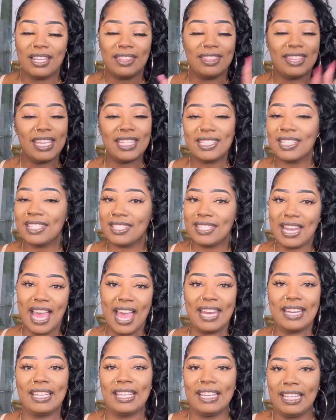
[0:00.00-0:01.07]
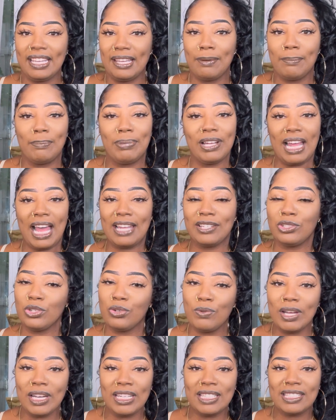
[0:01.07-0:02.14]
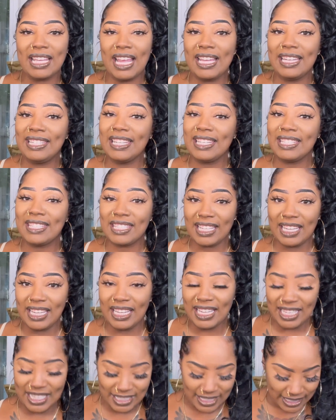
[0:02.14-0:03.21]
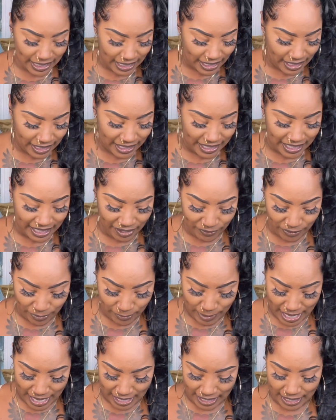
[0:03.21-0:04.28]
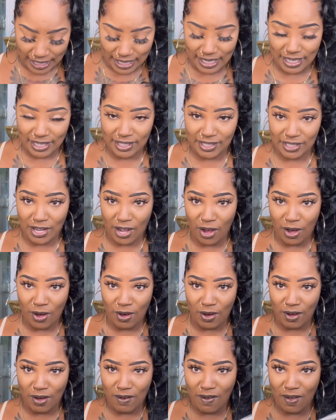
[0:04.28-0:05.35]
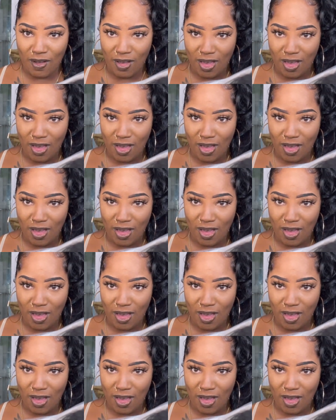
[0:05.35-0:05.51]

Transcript: this is not it, but I do want to say this is a giveaway. Y'all,